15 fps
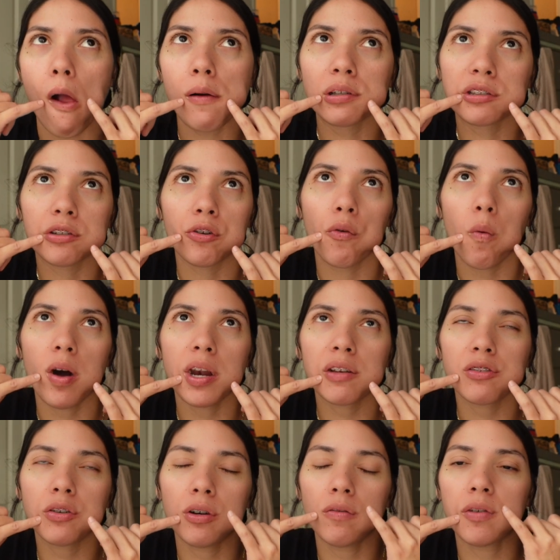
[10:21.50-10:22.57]
So one
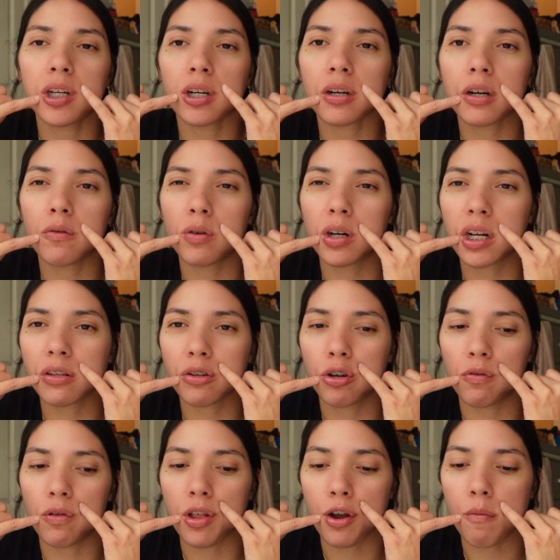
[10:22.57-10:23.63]
has to go over here and one has to go
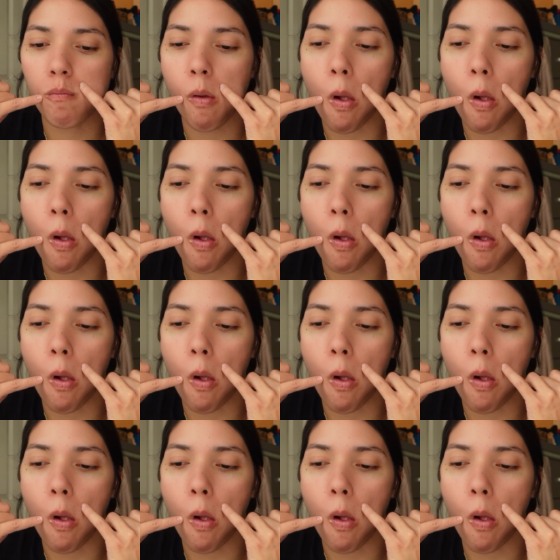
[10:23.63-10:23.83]
over there.